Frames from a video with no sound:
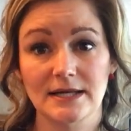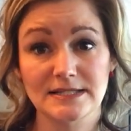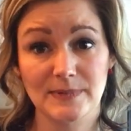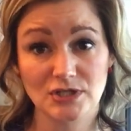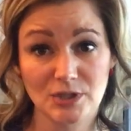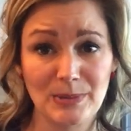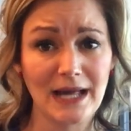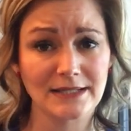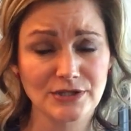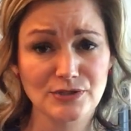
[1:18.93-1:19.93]
especially
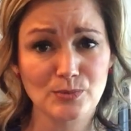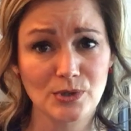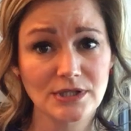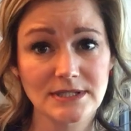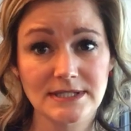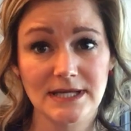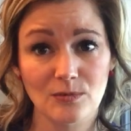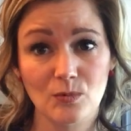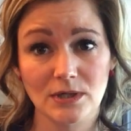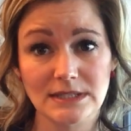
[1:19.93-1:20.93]
planters, warts
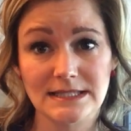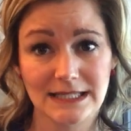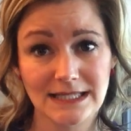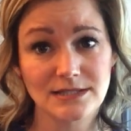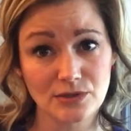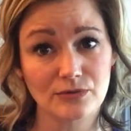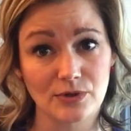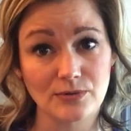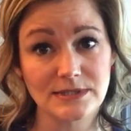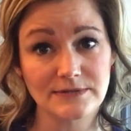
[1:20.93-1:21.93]
and warts. Like kids are
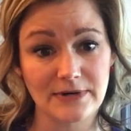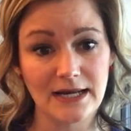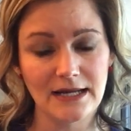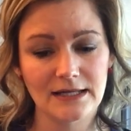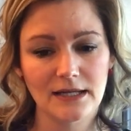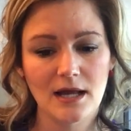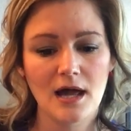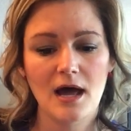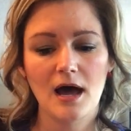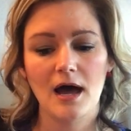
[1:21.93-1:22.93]
gross, right?
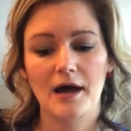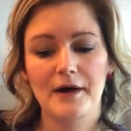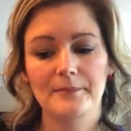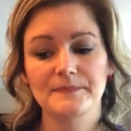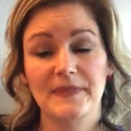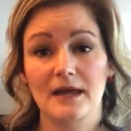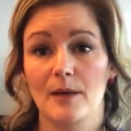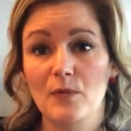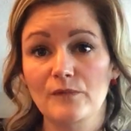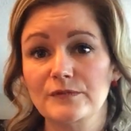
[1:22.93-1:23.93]
They
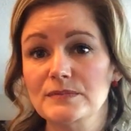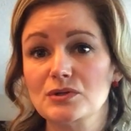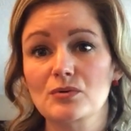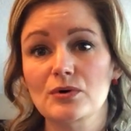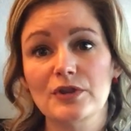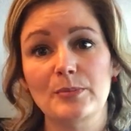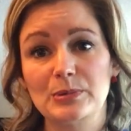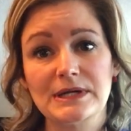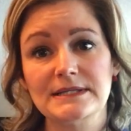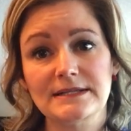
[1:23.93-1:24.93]
come home from school, they
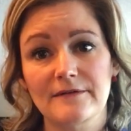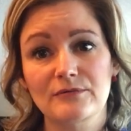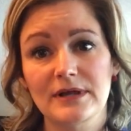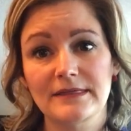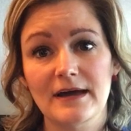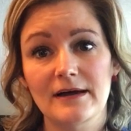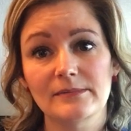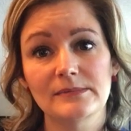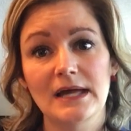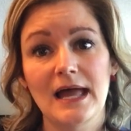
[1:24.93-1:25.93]
bring stuff with
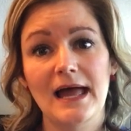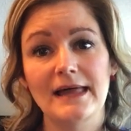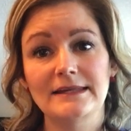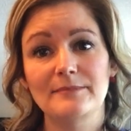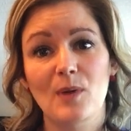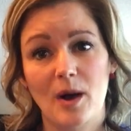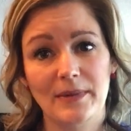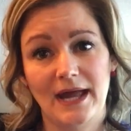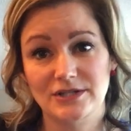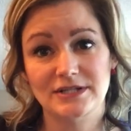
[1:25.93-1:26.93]
them, and then mom
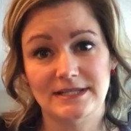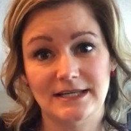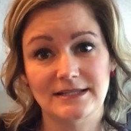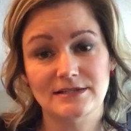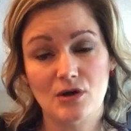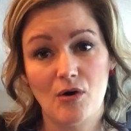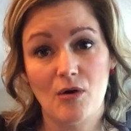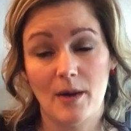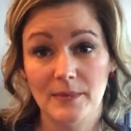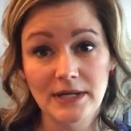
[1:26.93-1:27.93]
catches it.
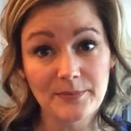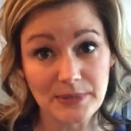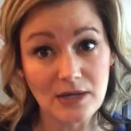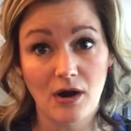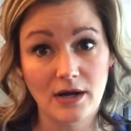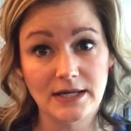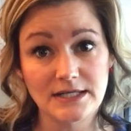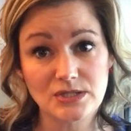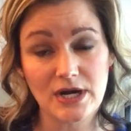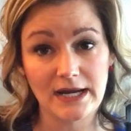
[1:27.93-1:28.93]
So I'm gonna be
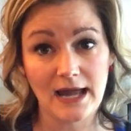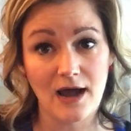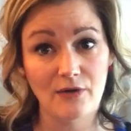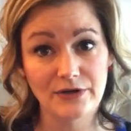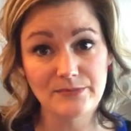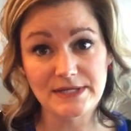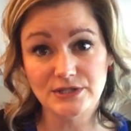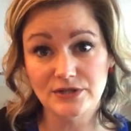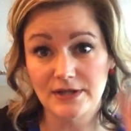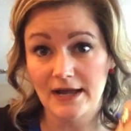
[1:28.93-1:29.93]
honest right now and admit
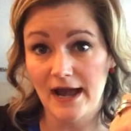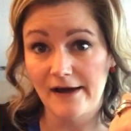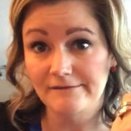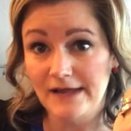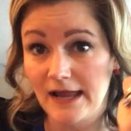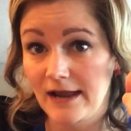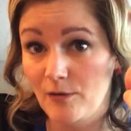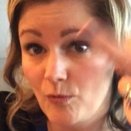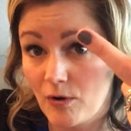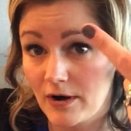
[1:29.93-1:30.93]
to you that I have a
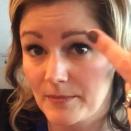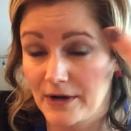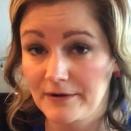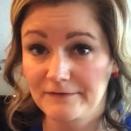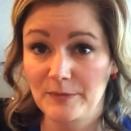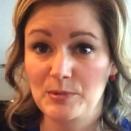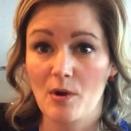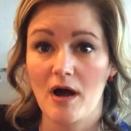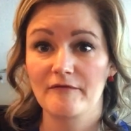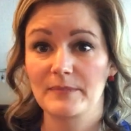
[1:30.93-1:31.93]
wart. I'm not gonna flip you
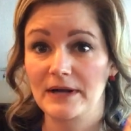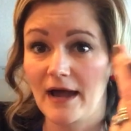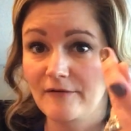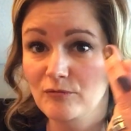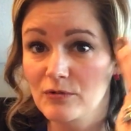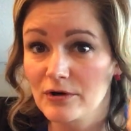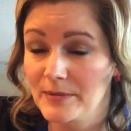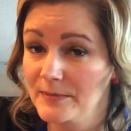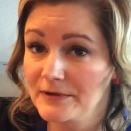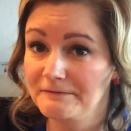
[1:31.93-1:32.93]
off, but I have a wart on
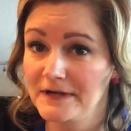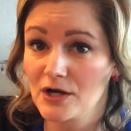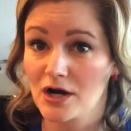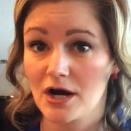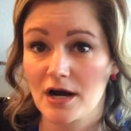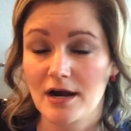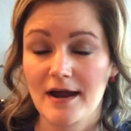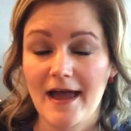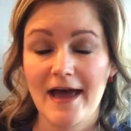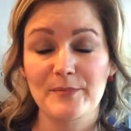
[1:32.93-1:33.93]
my middle finger,
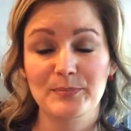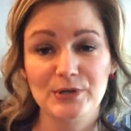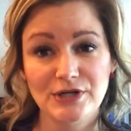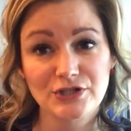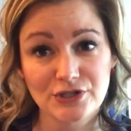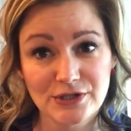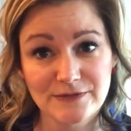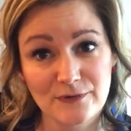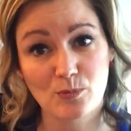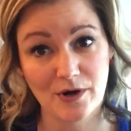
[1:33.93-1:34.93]
and I'm pretty sure it's
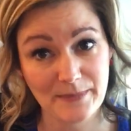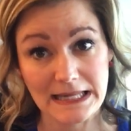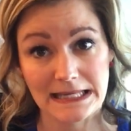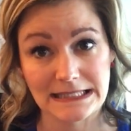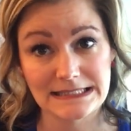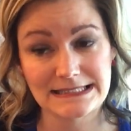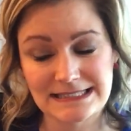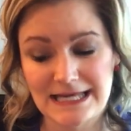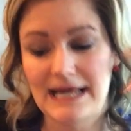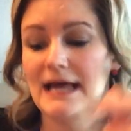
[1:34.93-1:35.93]
from one of my kids.
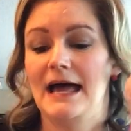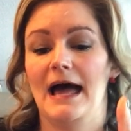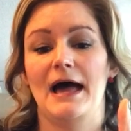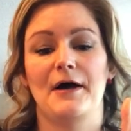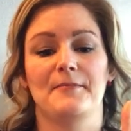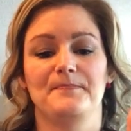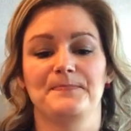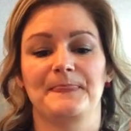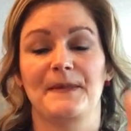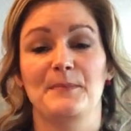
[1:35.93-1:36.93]

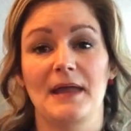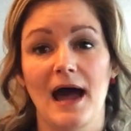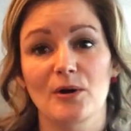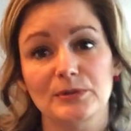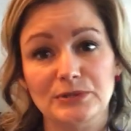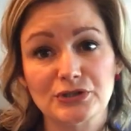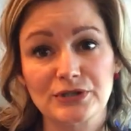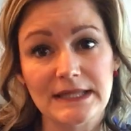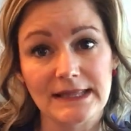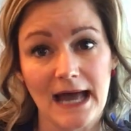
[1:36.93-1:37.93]
But how I would
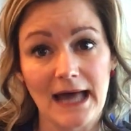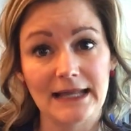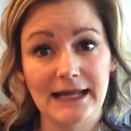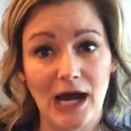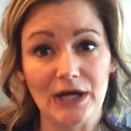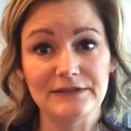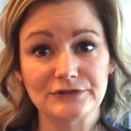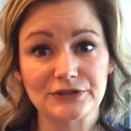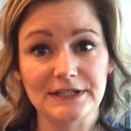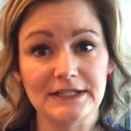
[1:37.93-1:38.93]
treat that and how I have
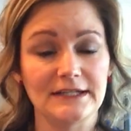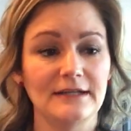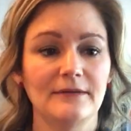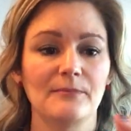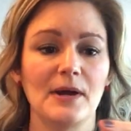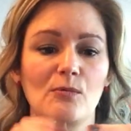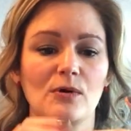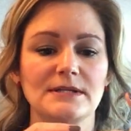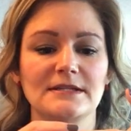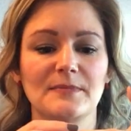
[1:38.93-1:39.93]
treated my
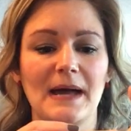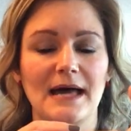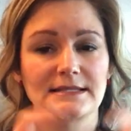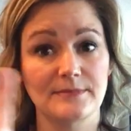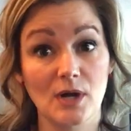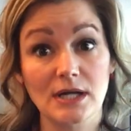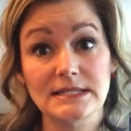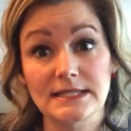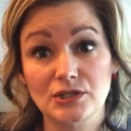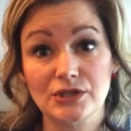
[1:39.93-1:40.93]
warts in the past, I'm not gonna
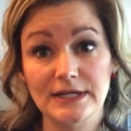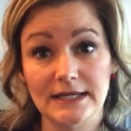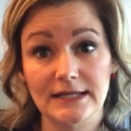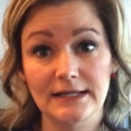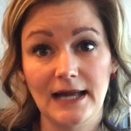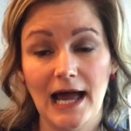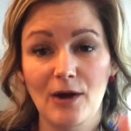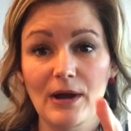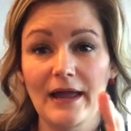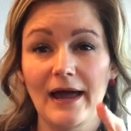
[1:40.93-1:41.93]
say treated,
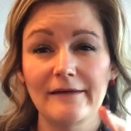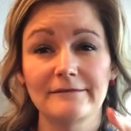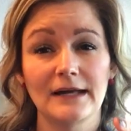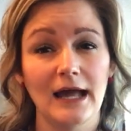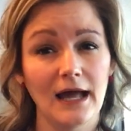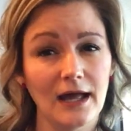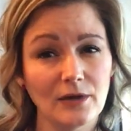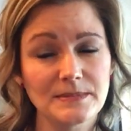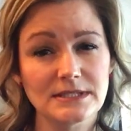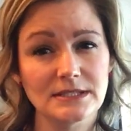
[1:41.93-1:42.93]
how I have
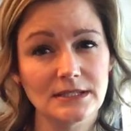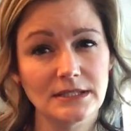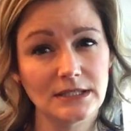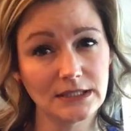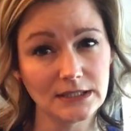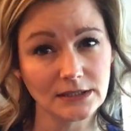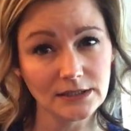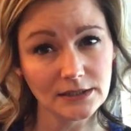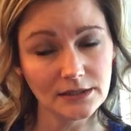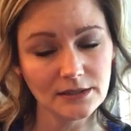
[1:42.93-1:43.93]
helped in
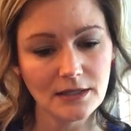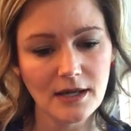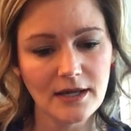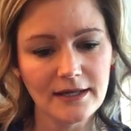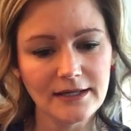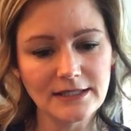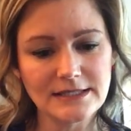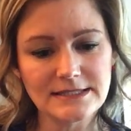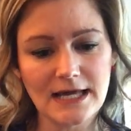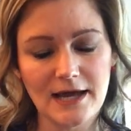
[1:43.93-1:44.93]
healing
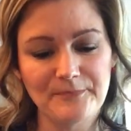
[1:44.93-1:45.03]
is